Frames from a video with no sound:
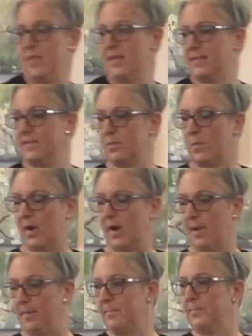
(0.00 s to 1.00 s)
this
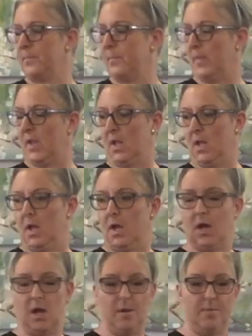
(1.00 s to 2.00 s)
one,
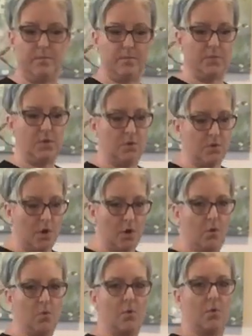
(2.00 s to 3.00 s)
you
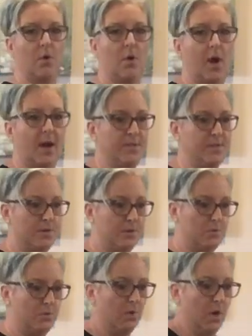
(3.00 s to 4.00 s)
know, I
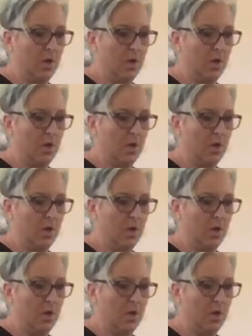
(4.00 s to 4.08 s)
do